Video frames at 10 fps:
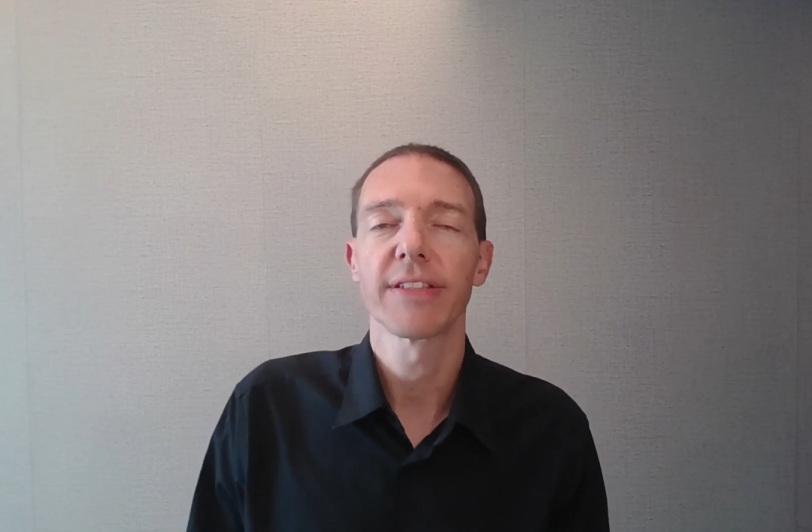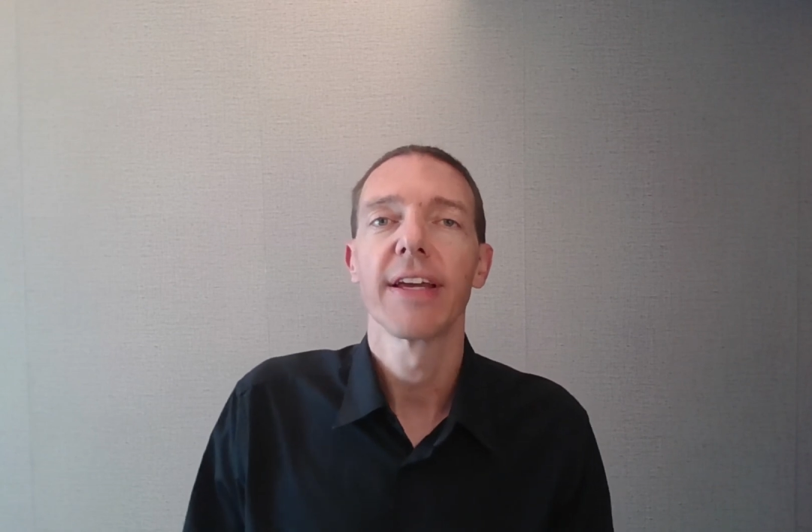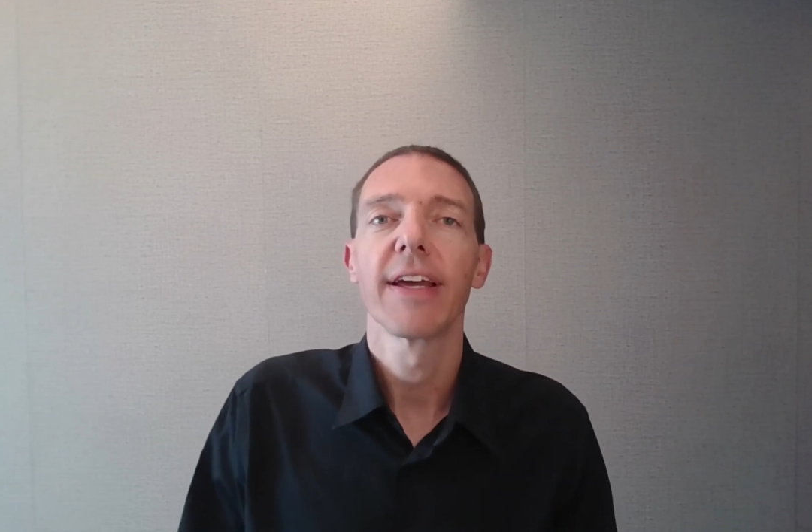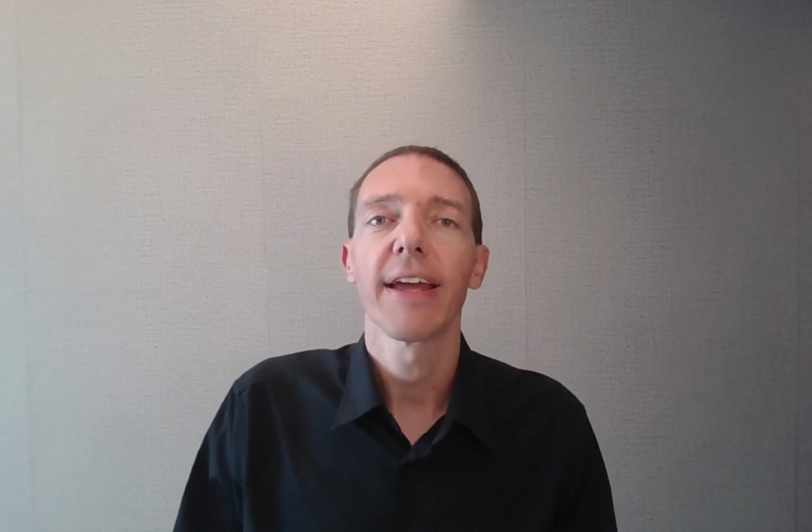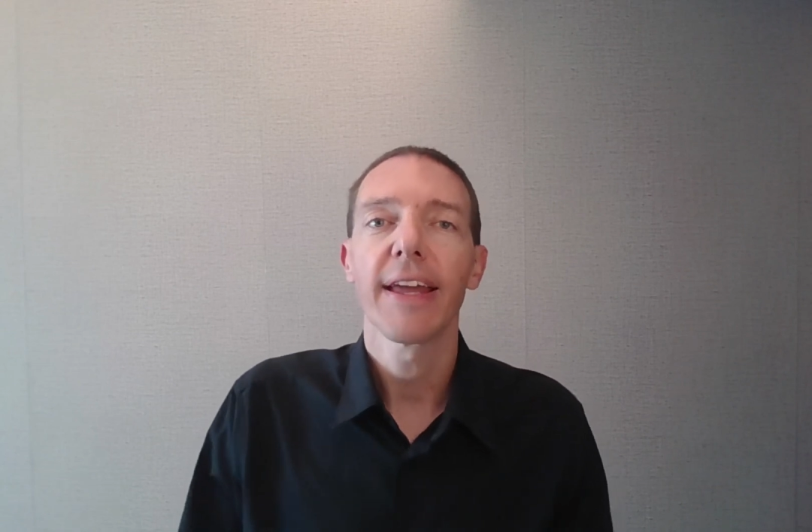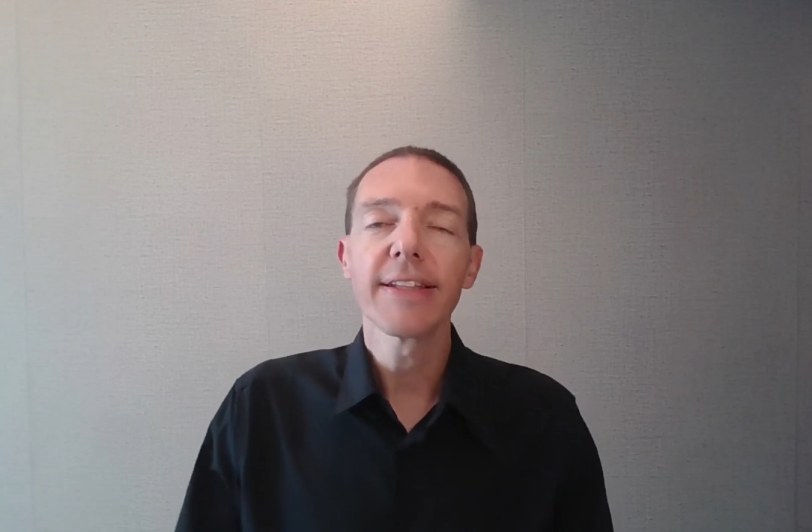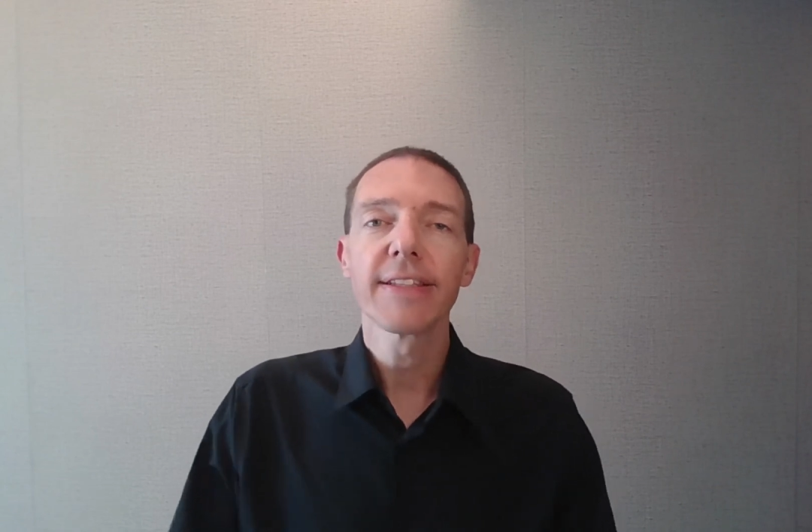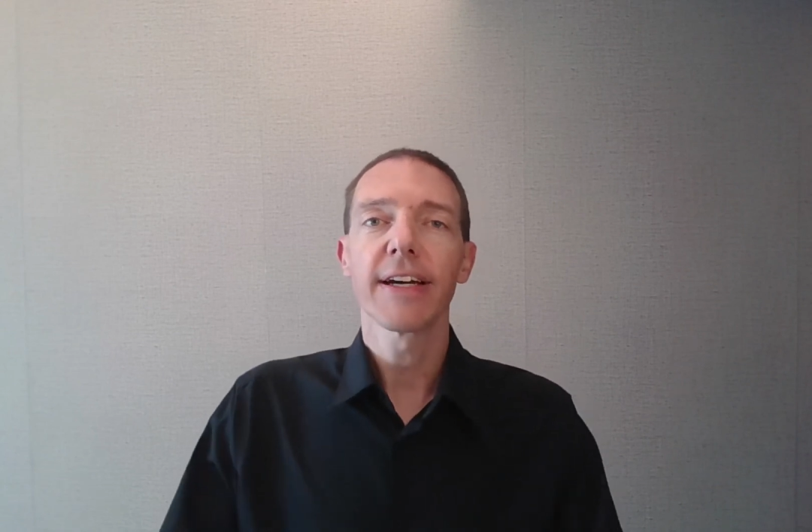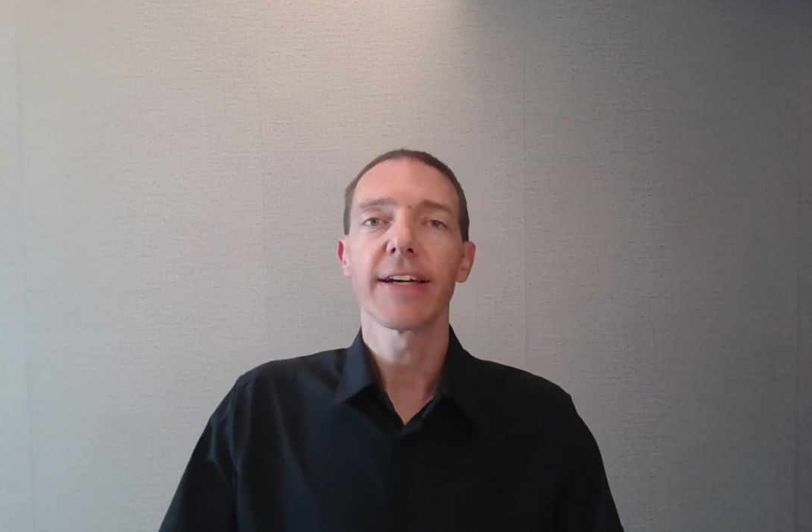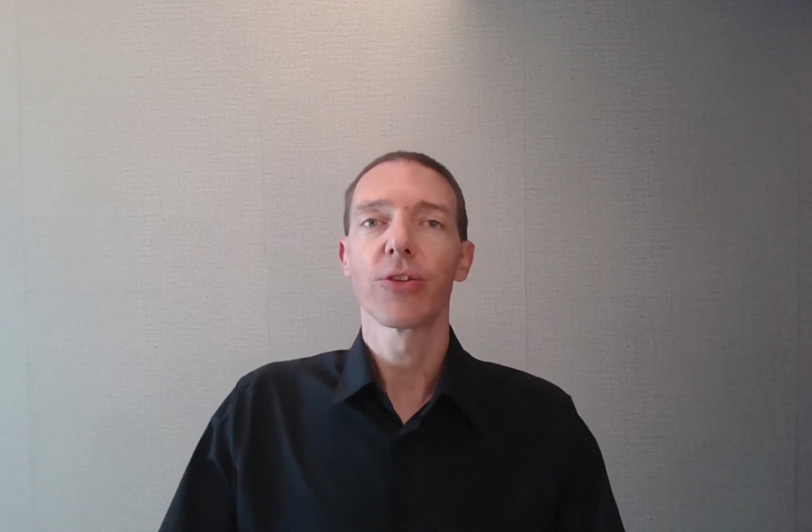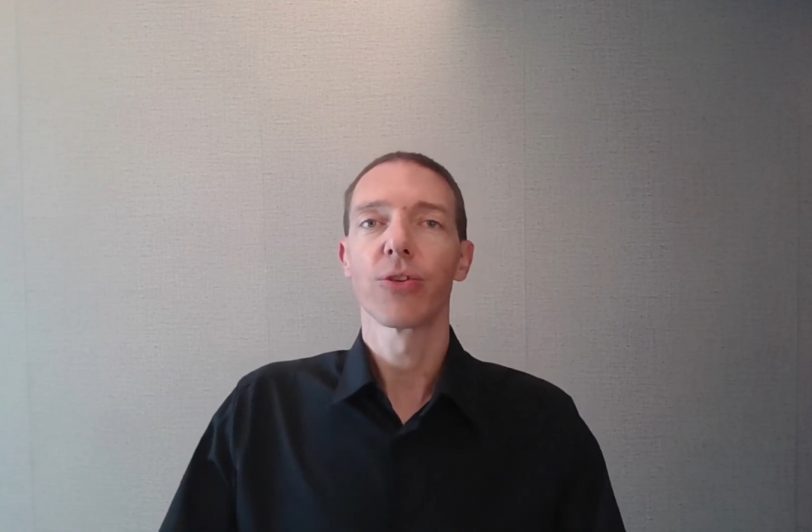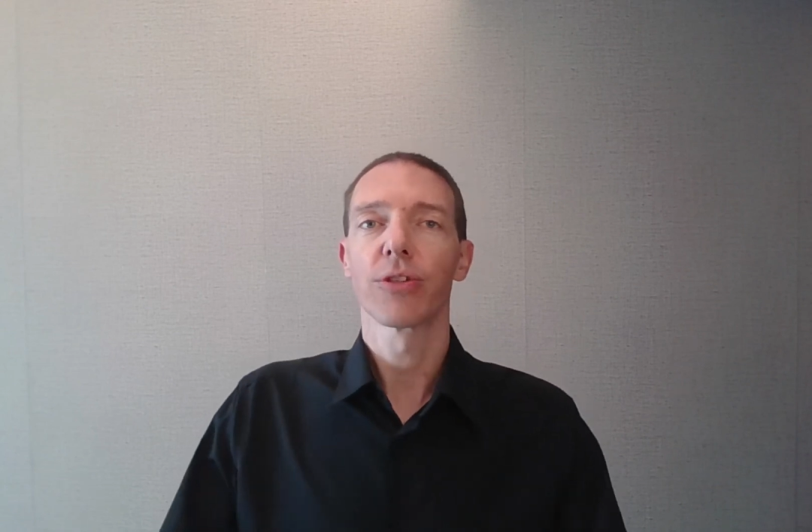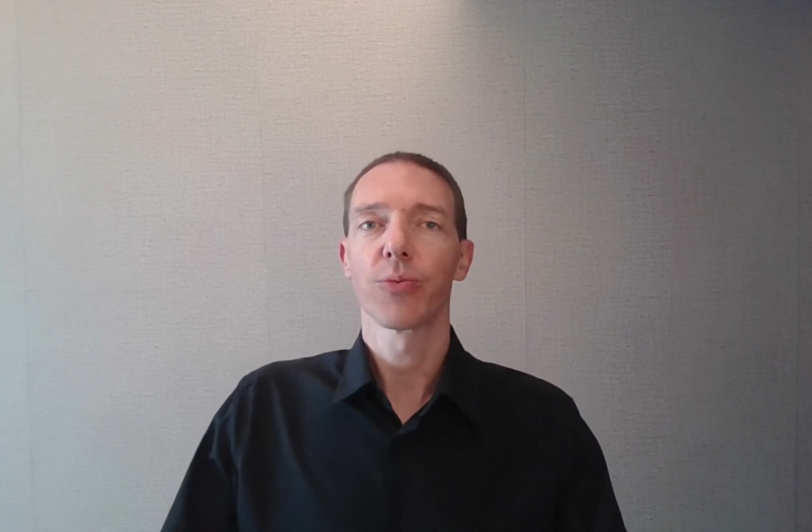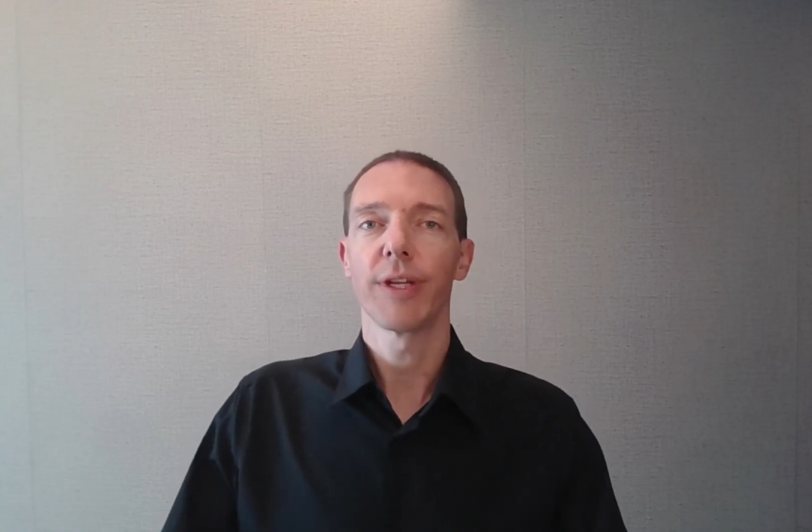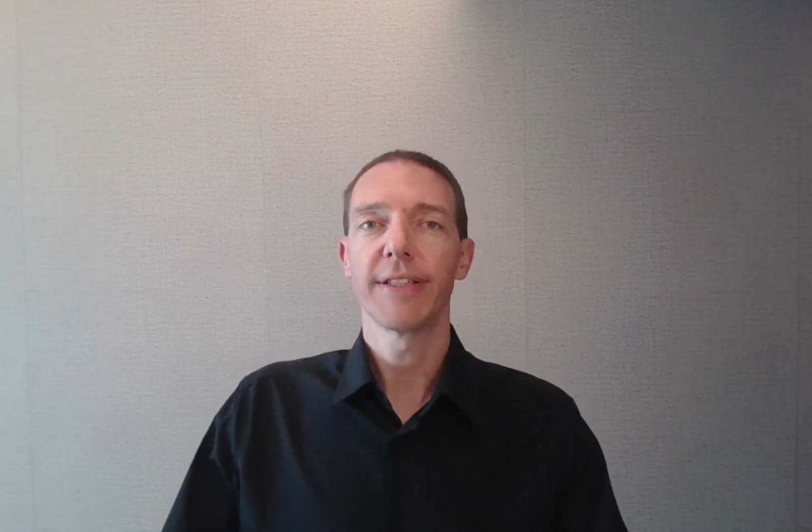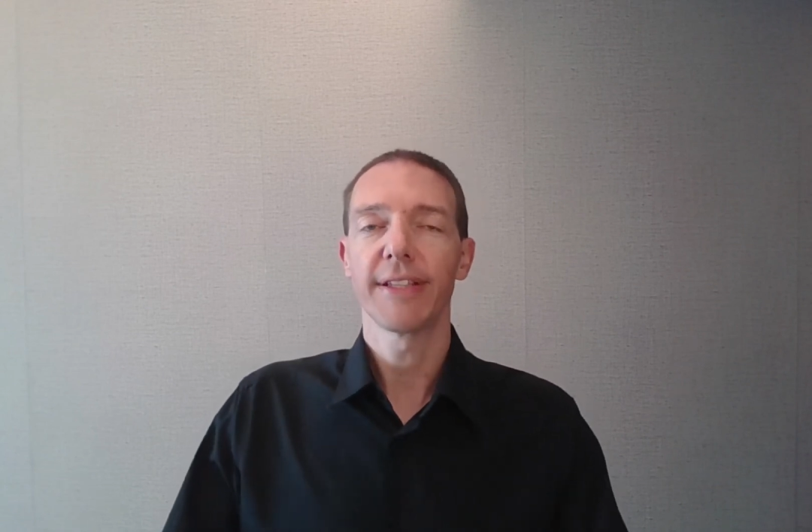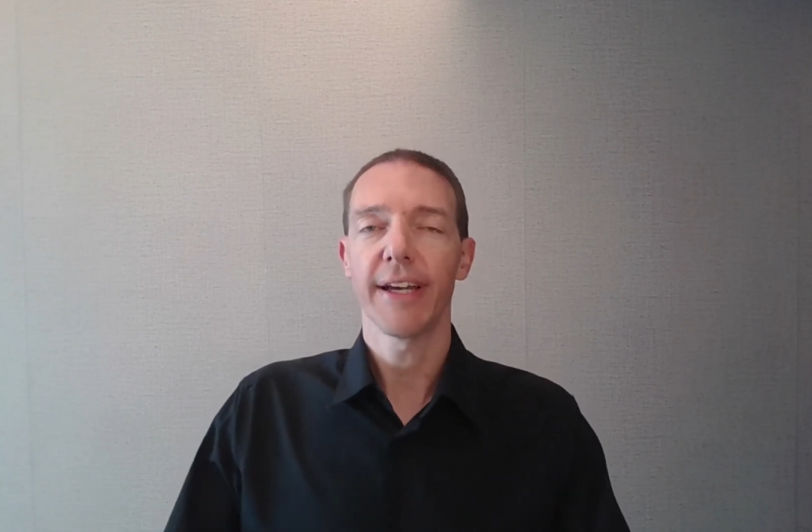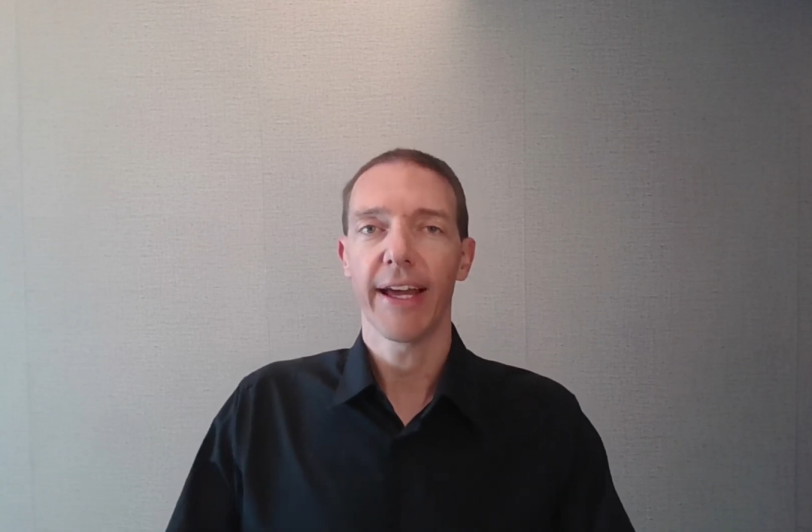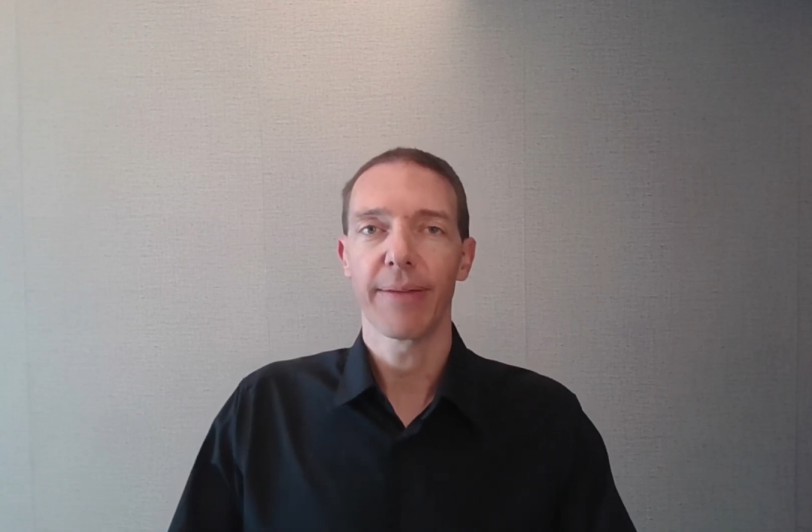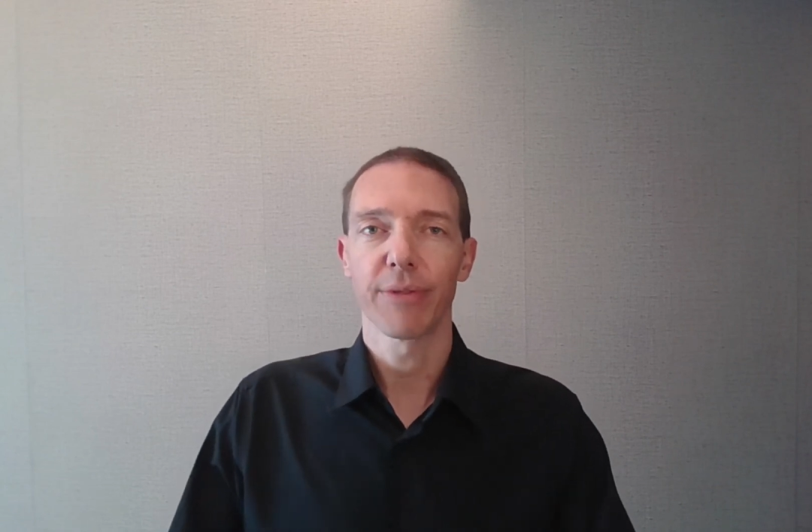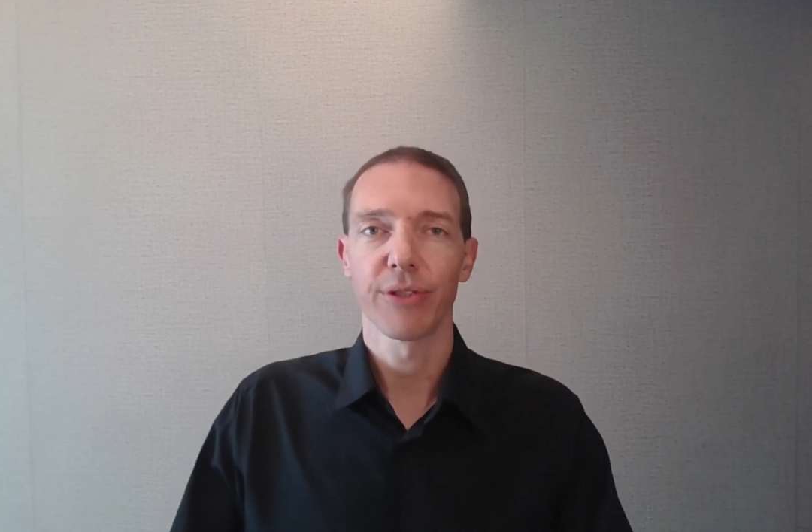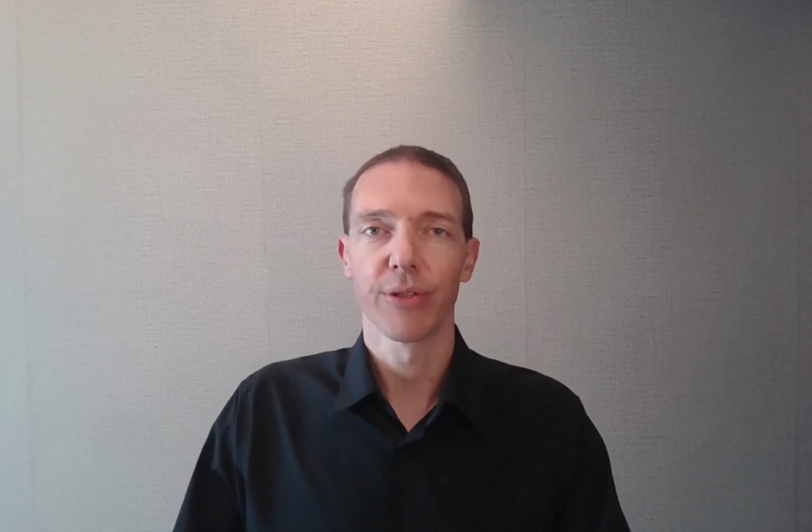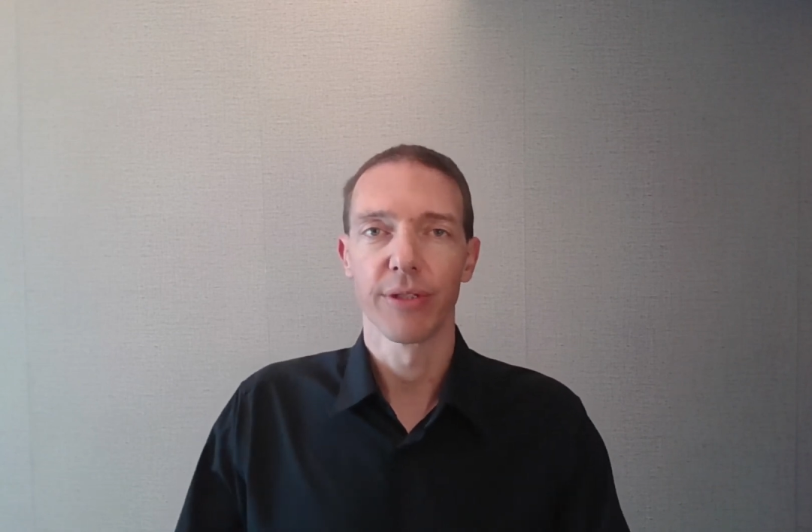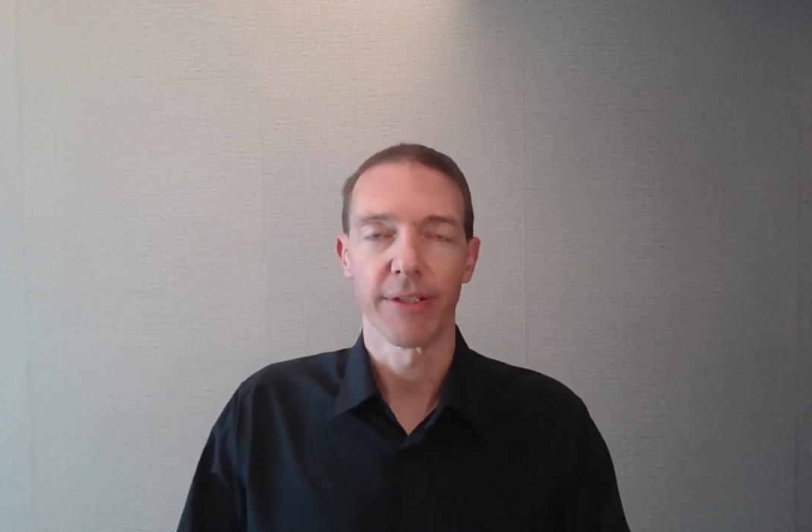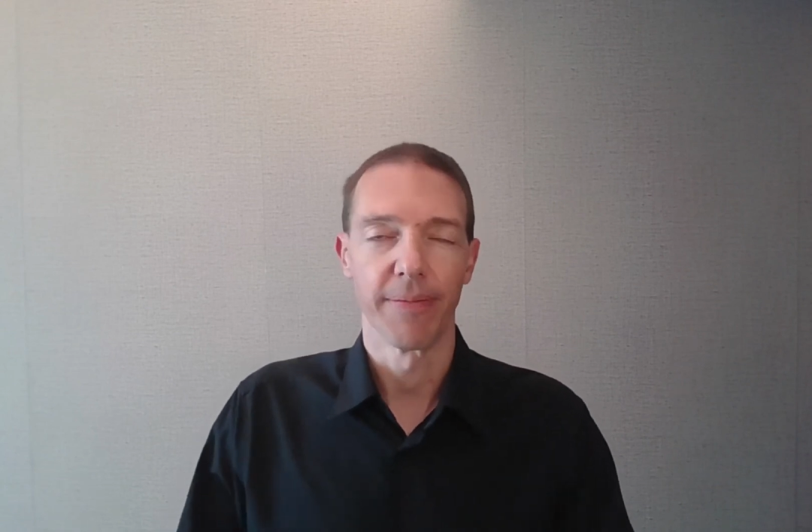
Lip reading: inside your SuiteCRM system.